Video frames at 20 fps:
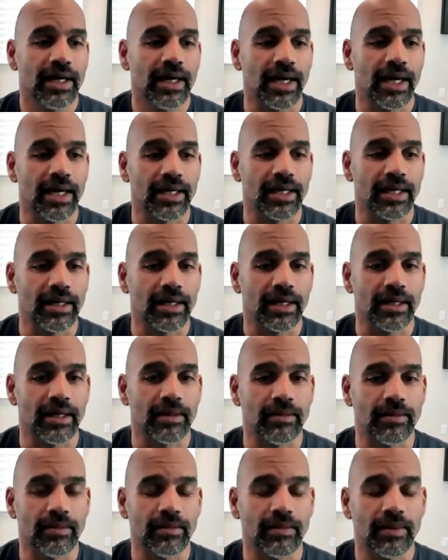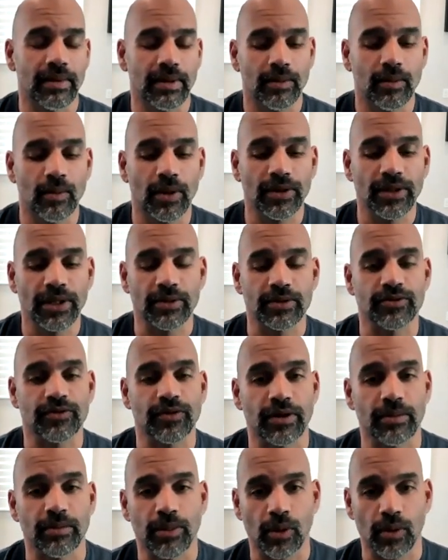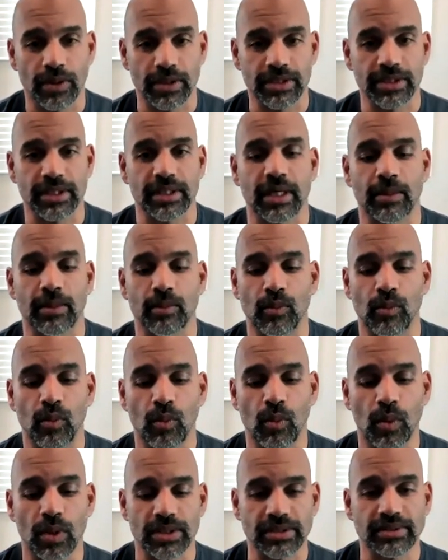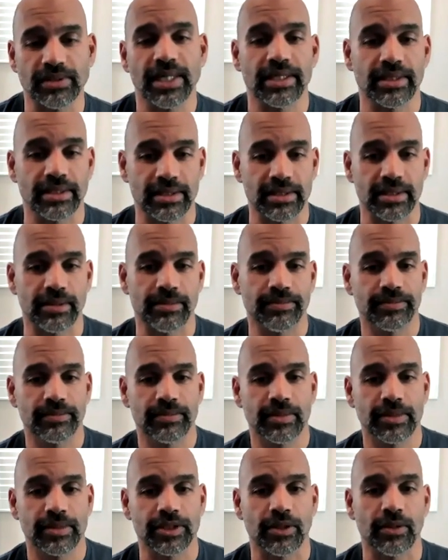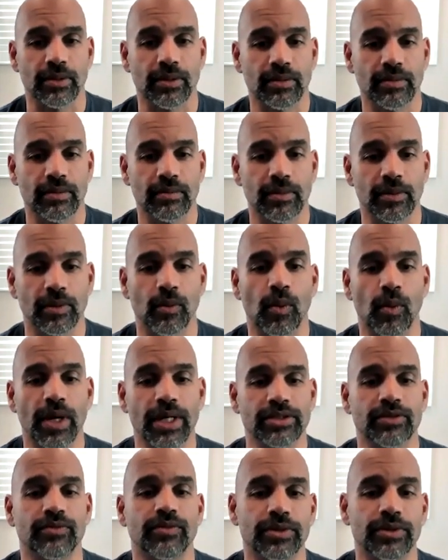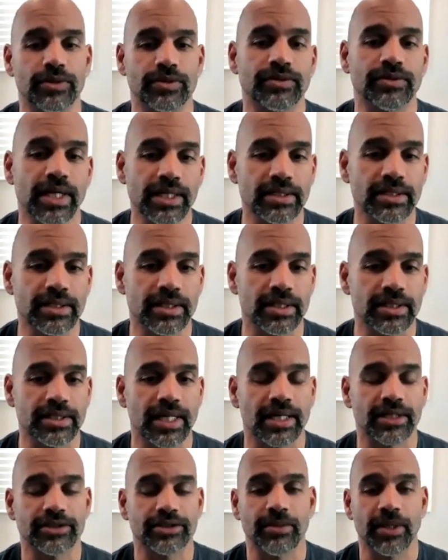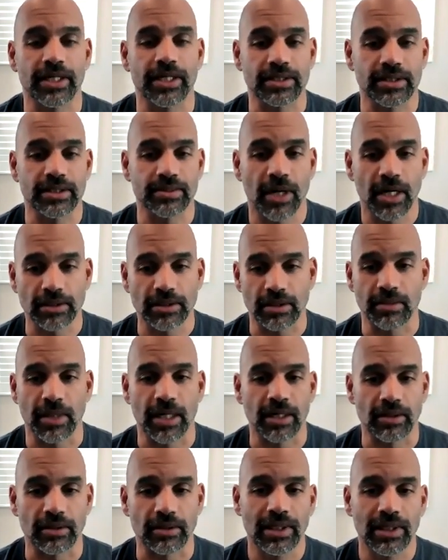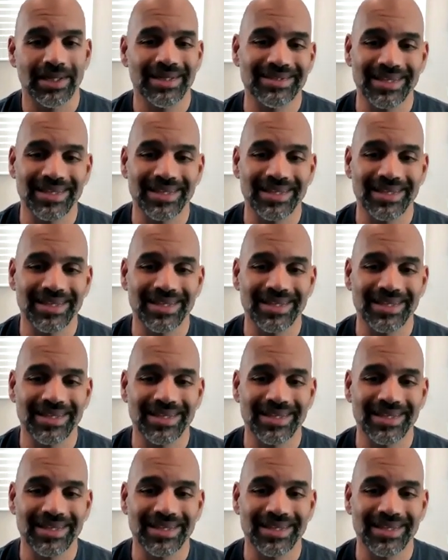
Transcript: And uh, one thing that was very important to them was latency. So the way to reduce latency is to actually make a smaller model.